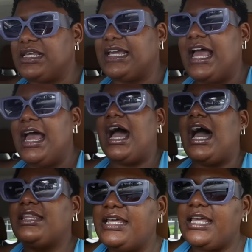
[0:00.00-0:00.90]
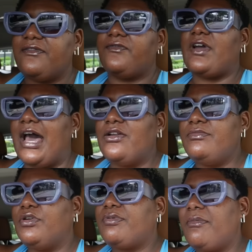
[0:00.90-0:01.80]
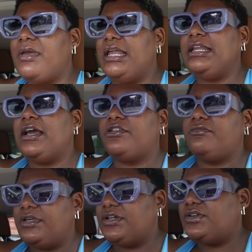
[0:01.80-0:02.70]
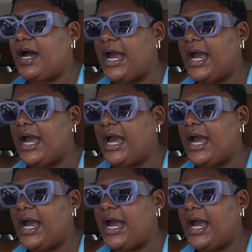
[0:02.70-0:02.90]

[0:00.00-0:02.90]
Like, I think if I don't meal prep any other meal,